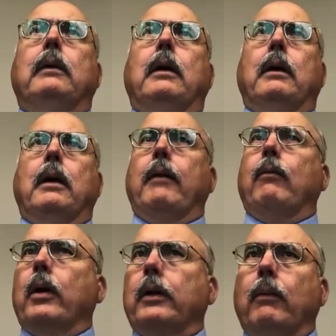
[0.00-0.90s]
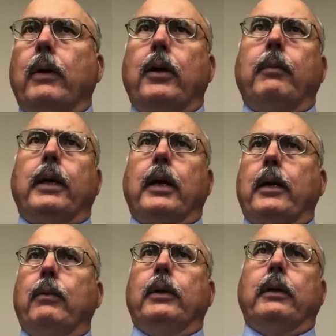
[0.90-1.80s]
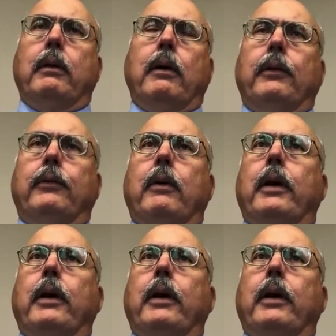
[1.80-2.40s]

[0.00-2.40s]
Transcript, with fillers: Uh, I've worked in Wyoming. I know what the costs are.